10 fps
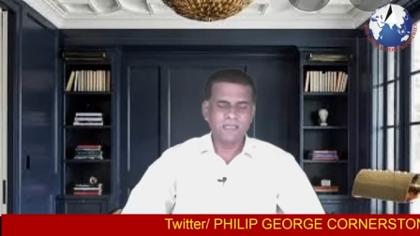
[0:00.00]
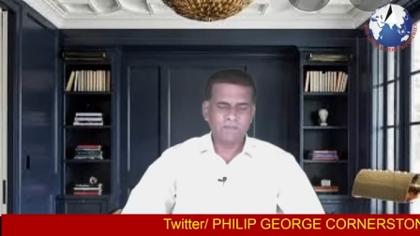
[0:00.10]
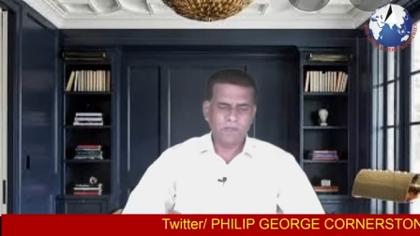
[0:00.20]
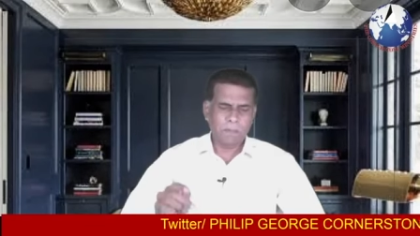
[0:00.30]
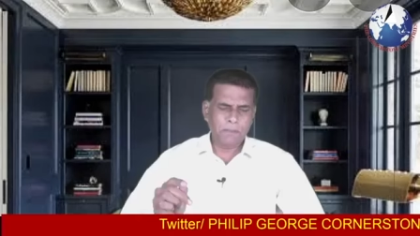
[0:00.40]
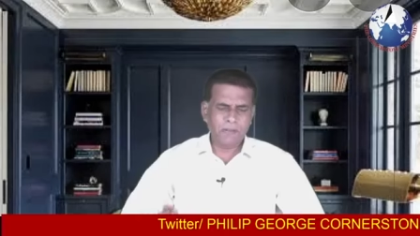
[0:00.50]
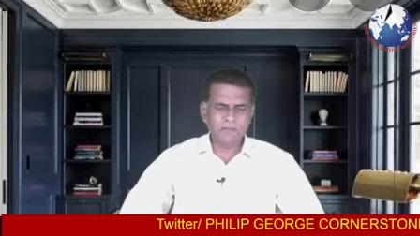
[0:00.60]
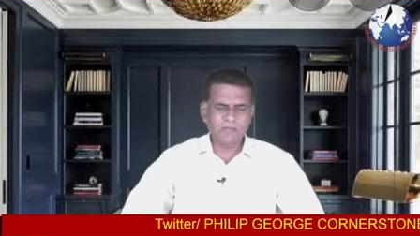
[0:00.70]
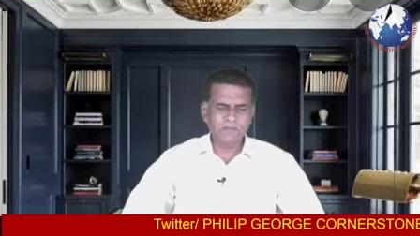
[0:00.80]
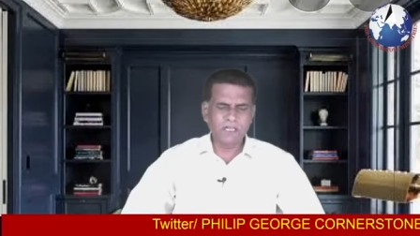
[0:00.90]
The
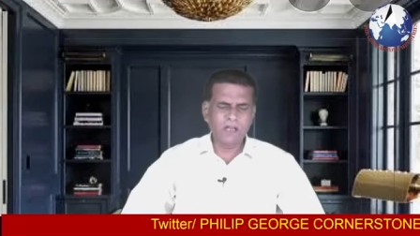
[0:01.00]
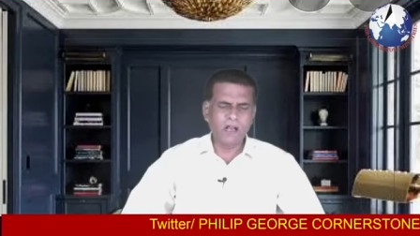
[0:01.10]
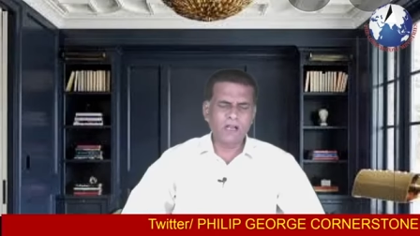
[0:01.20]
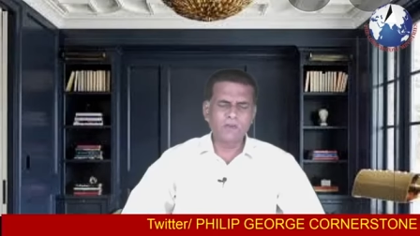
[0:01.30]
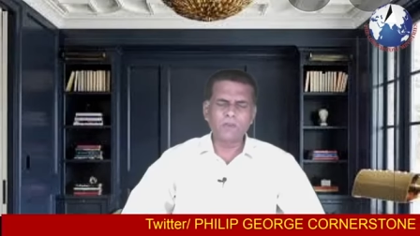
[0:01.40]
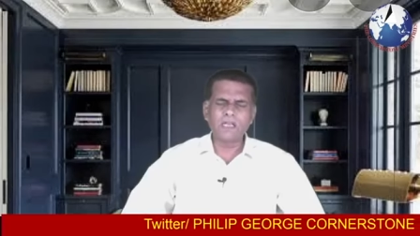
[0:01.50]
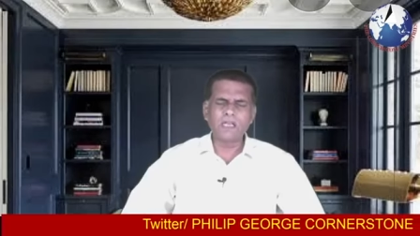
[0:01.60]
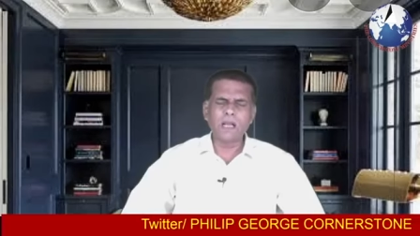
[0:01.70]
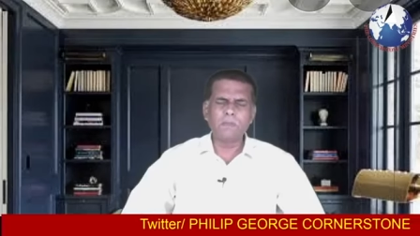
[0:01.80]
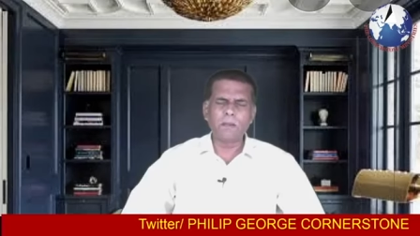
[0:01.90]
power of the Lord will
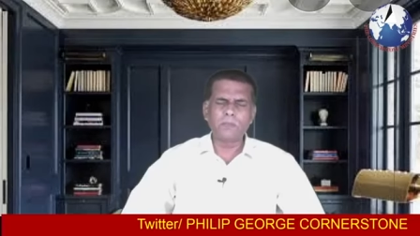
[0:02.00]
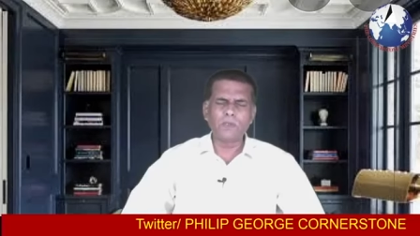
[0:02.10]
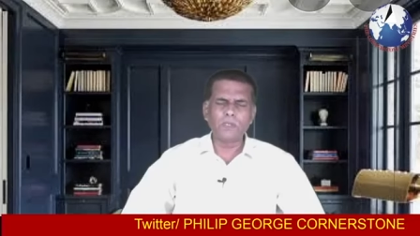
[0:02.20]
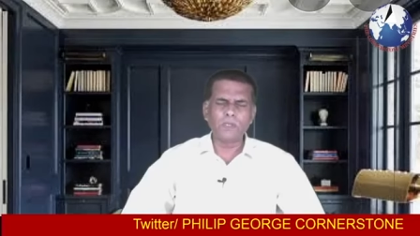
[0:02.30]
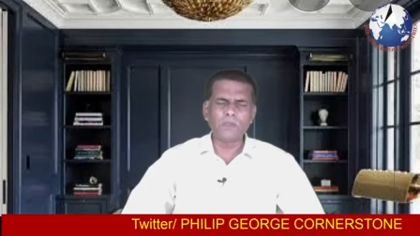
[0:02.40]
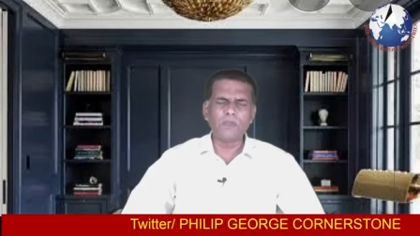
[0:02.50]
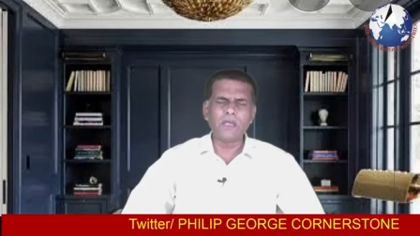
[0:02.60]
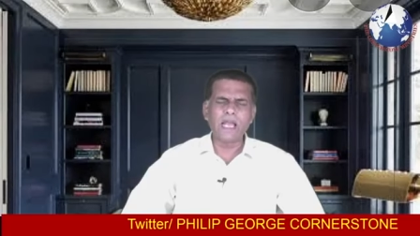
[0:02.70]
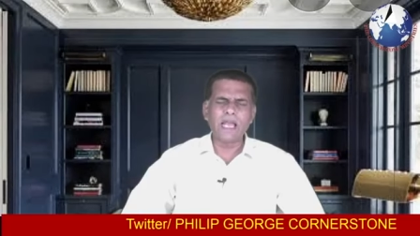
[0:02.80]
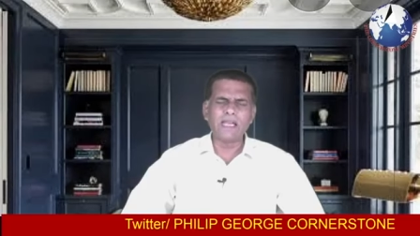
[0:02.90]
come upon
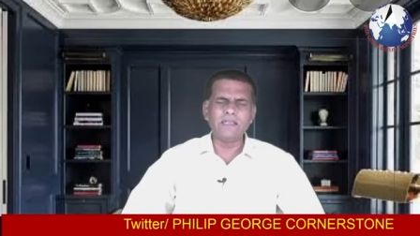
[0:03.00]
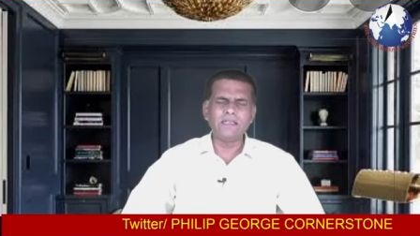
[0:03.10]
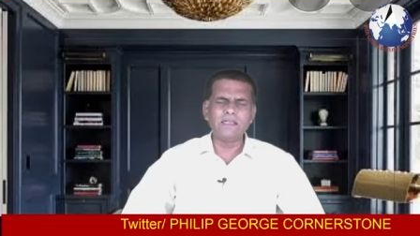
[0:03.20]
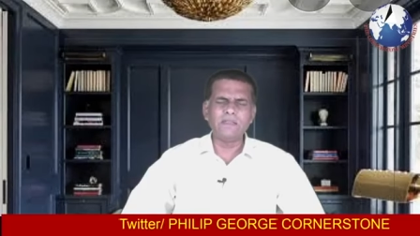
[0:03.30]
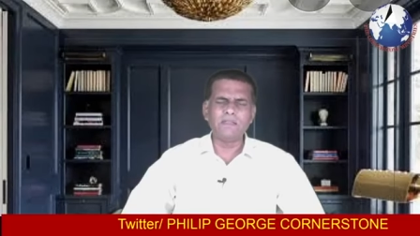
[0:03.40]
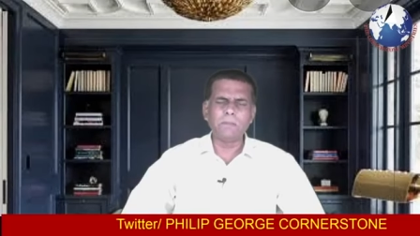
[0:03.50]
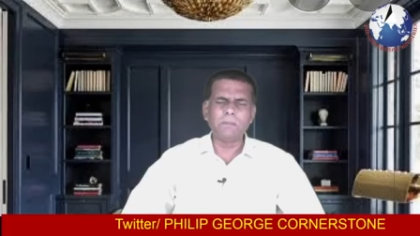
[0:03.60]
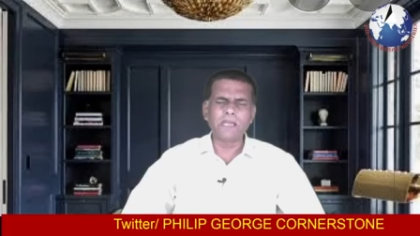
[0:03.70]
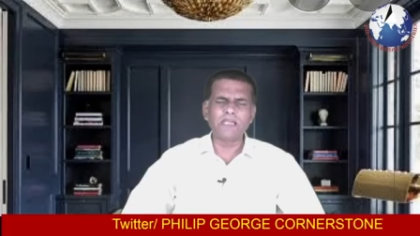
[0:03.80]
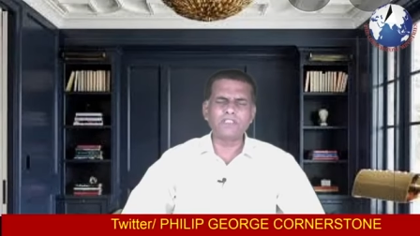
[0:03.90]
you and uh, the
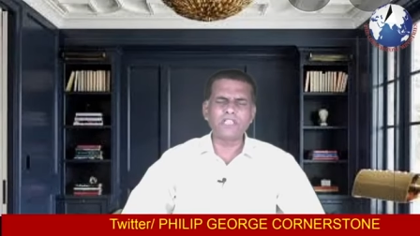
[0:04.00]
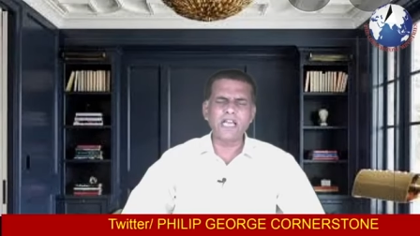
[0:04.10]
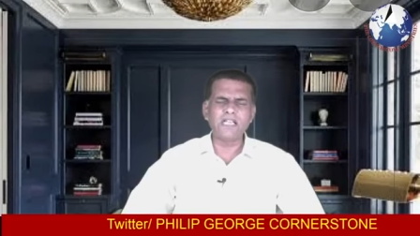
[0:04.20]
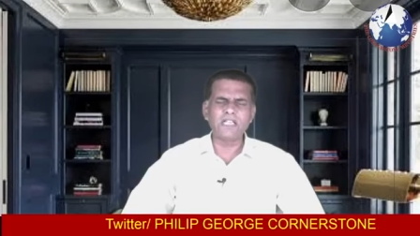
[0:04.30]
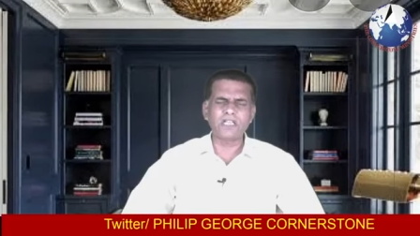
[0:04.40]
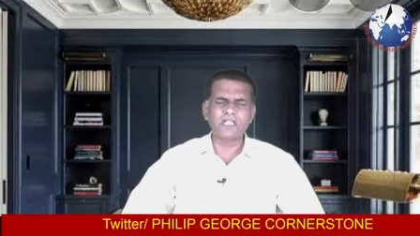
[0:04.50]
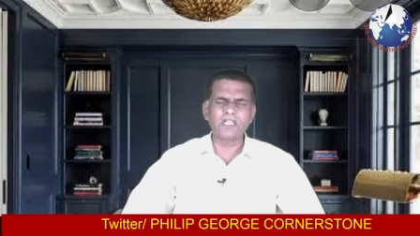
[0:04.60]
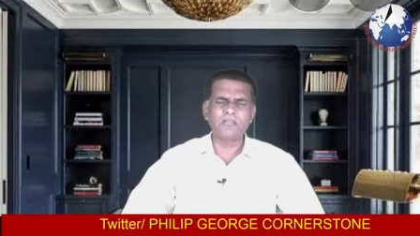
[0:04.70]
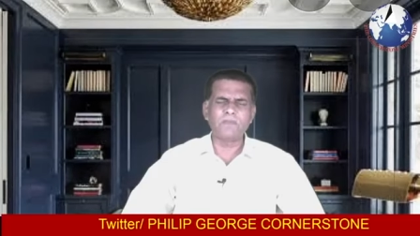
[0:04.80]
bring changes.